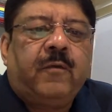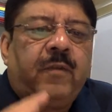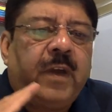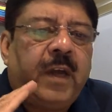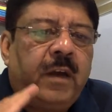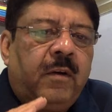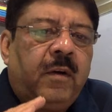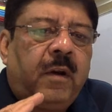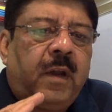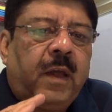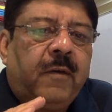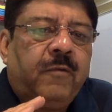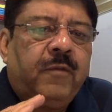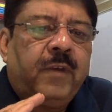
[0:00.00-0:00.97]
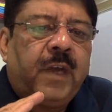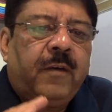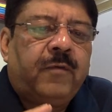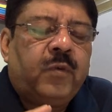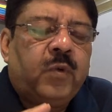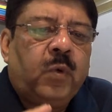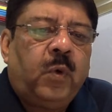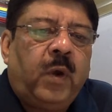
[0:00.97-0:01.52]
when we have
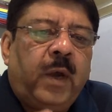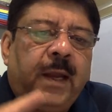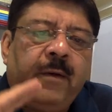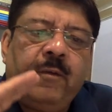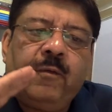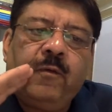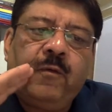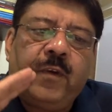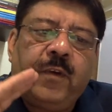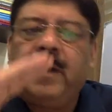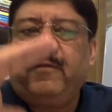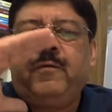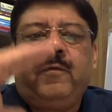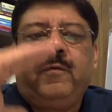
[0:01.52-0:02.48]
to go and where